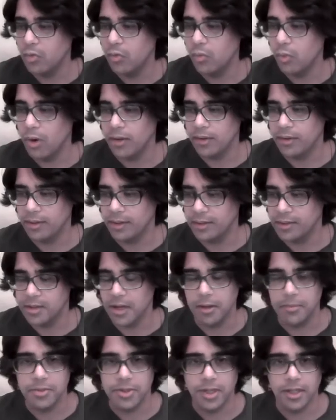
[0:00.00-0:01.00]
what this
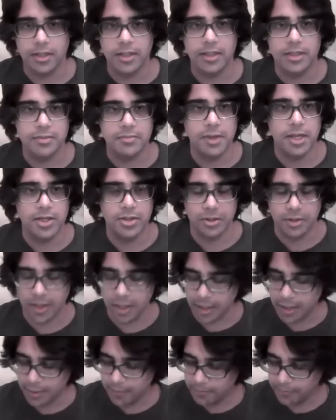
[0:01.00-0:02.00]
object is
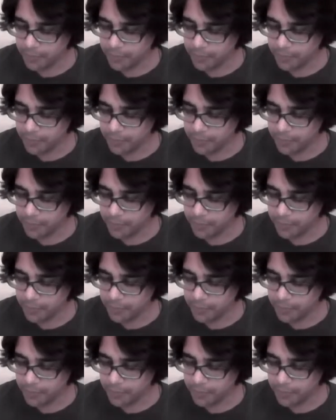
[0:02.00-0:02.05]
measuring.